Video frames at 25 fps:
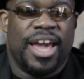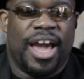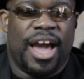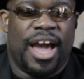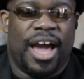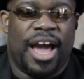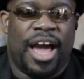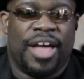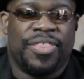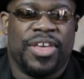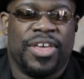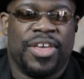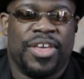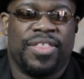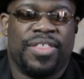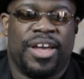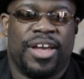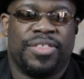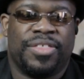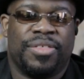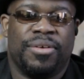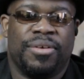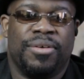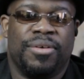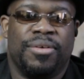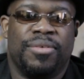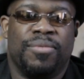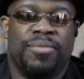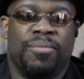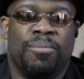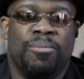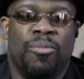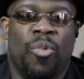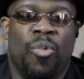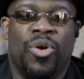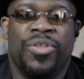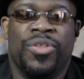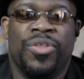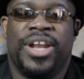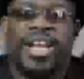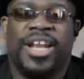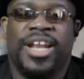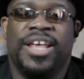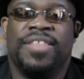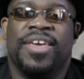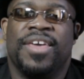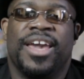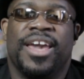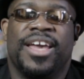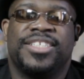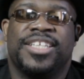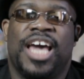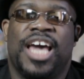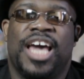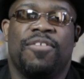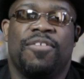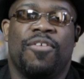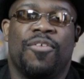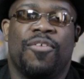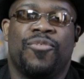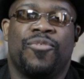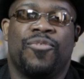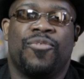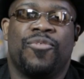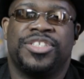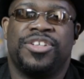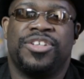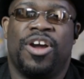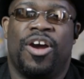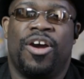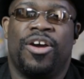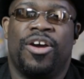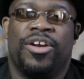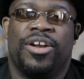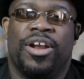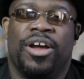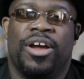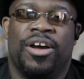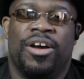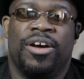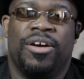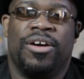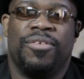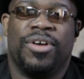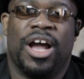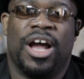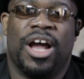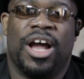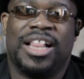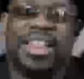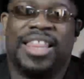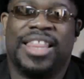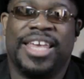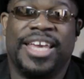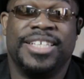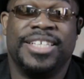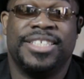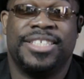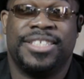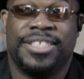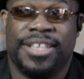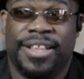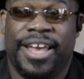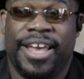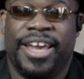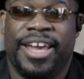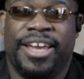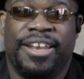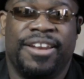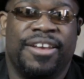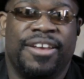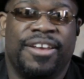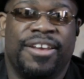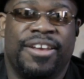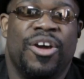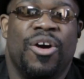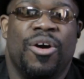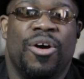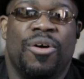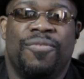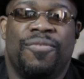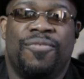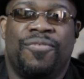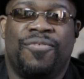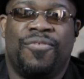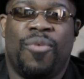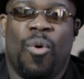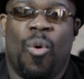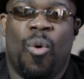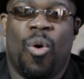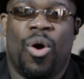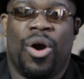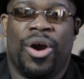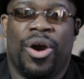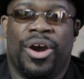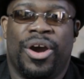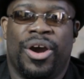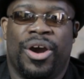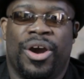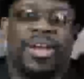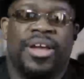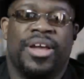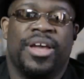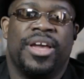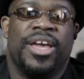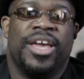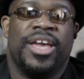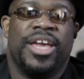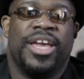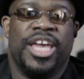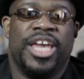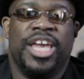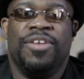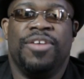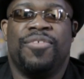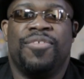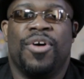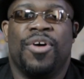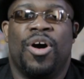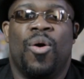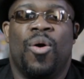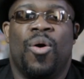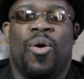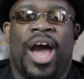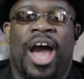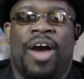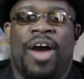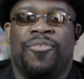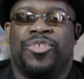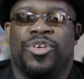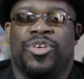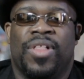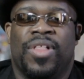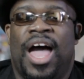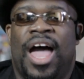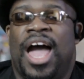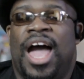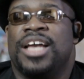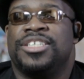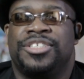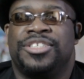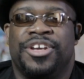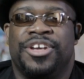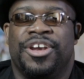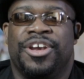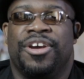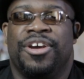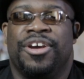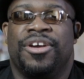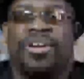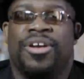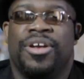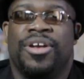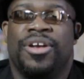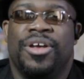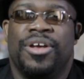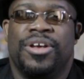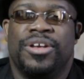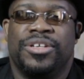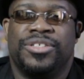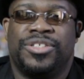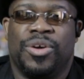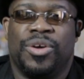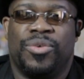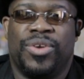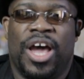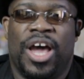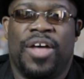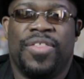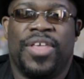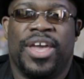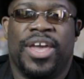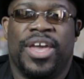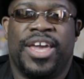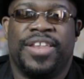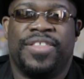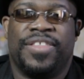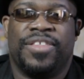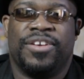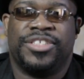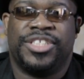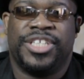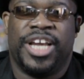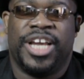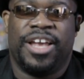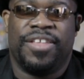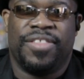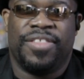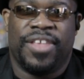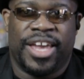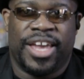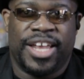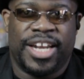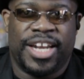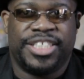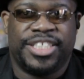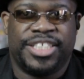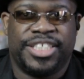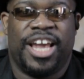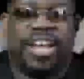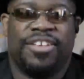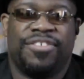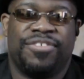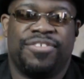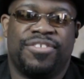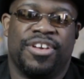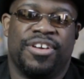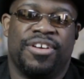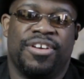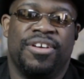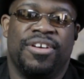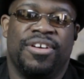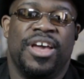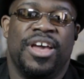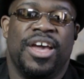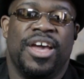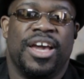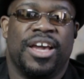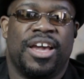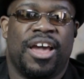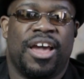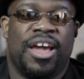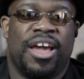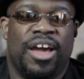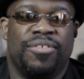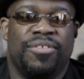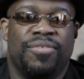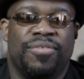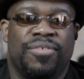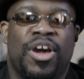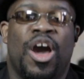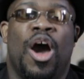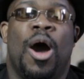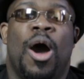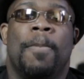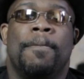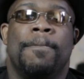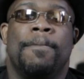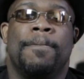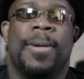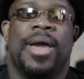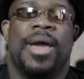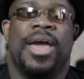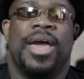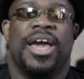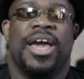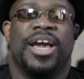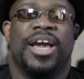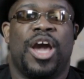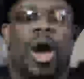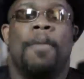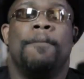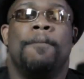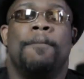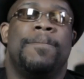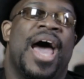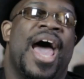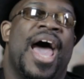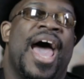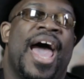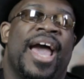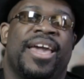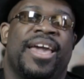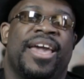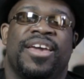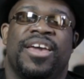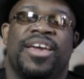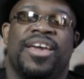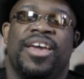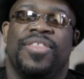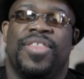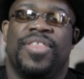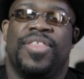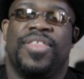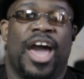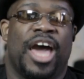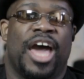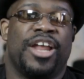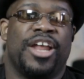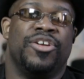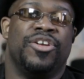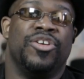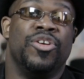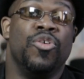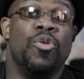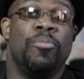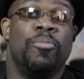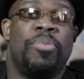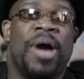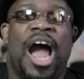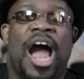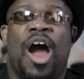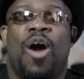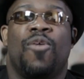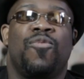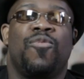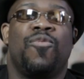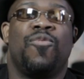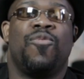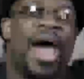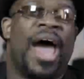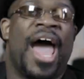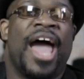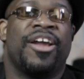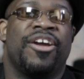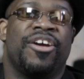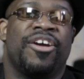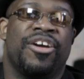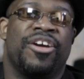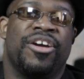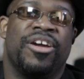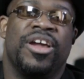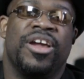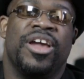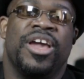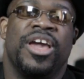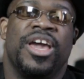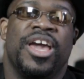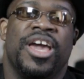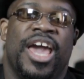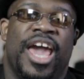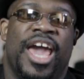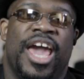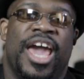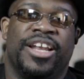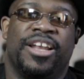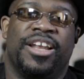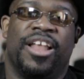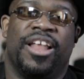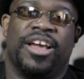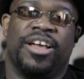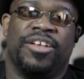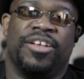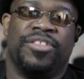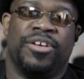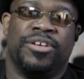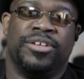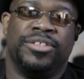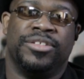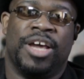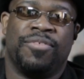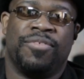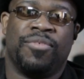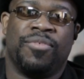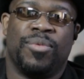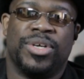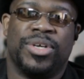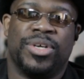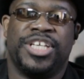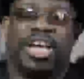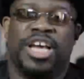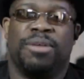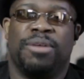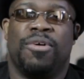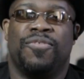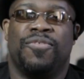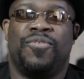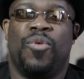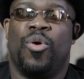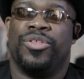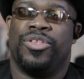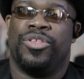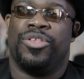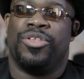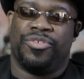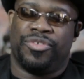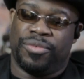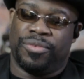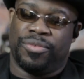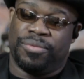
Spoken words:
I think like the more than anything, it's kind of a fresh start, a clean slate for Evo after last year. So now they get their chance. They get a chance to kind of come back. They got a new powerful backer, and like Devin was saying before, there's